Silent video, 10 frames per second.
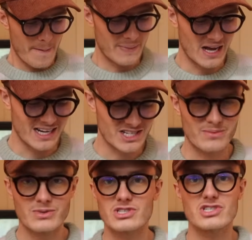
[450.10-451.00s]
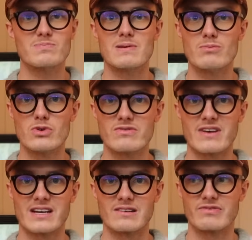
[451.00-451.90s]
But I don't want to just be
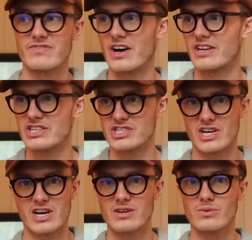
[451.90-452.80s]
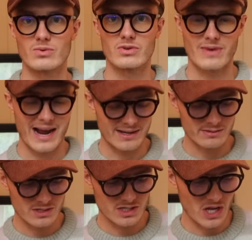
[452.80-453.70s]
moving furniture all
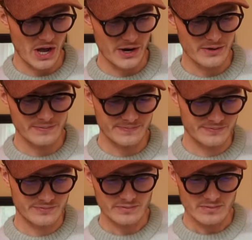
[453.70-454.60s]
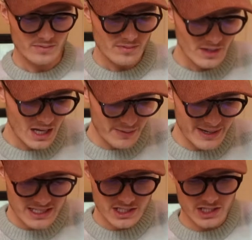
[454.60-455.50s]
around, so I
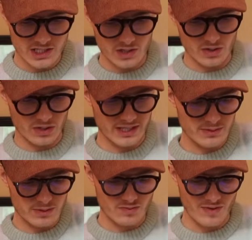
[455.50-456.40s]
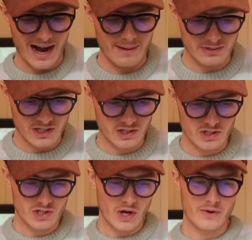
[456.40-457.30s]
went into the store. This was wrapped
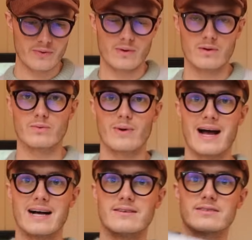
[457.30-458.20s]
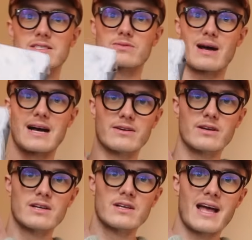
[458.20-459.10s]
so well as
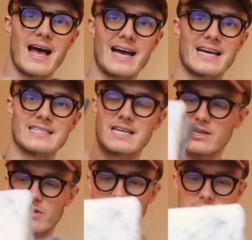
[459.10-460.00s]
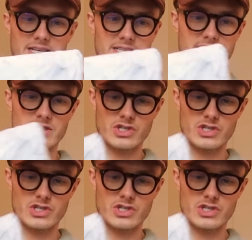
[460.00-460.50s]
well. And I got this